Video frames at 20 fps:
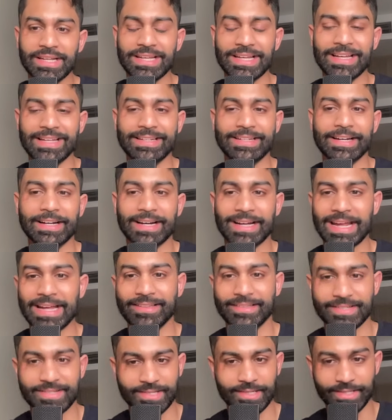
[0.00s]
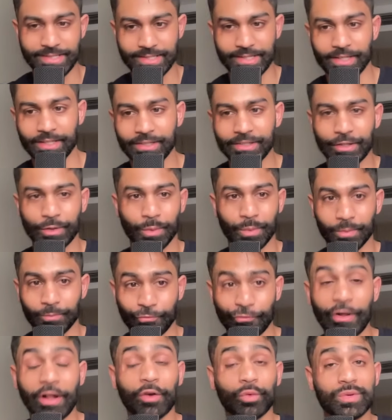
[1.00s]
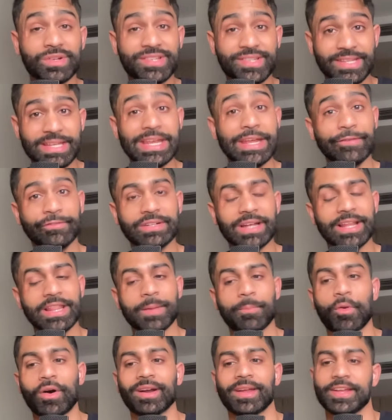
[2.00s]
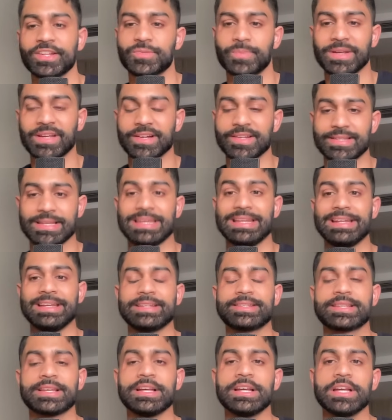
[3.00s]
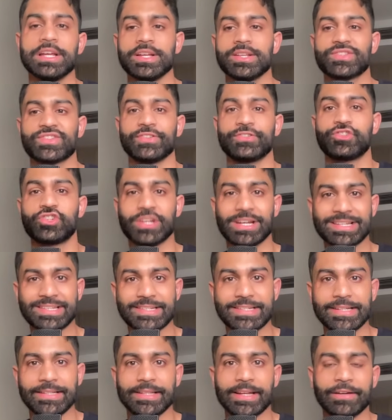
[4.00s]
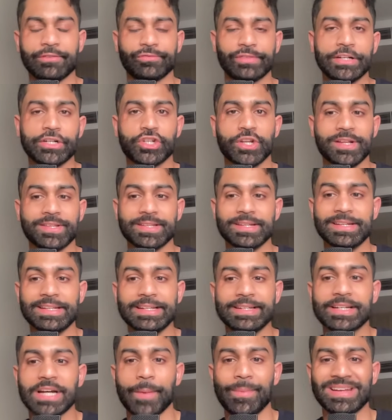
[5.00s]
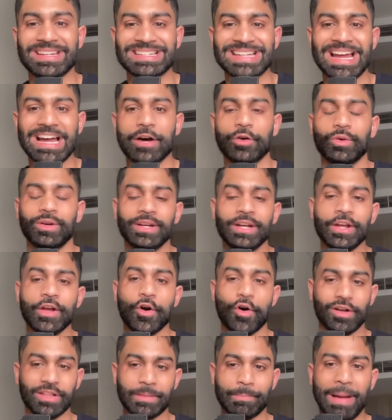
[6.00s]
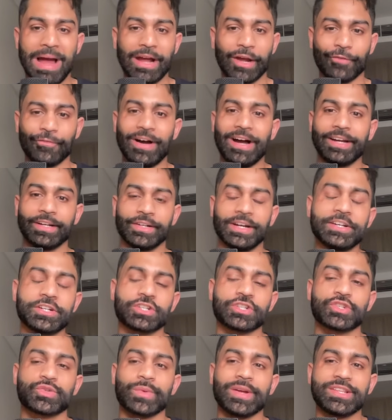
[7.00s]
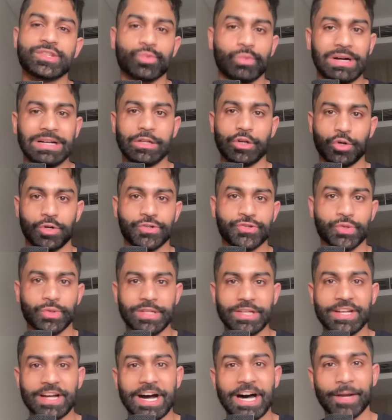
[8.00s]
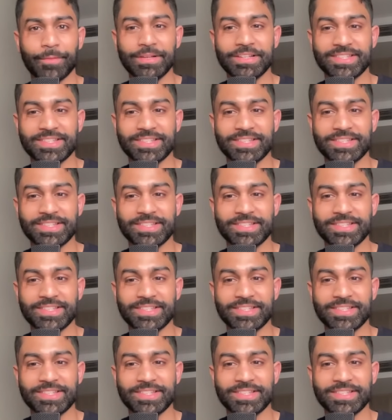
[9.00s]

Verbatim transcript: And uh, again, this is uh, you know, well received in the markets because it is suggesting that inflation is indeed coming down on the back of higher interest rates, while also the economy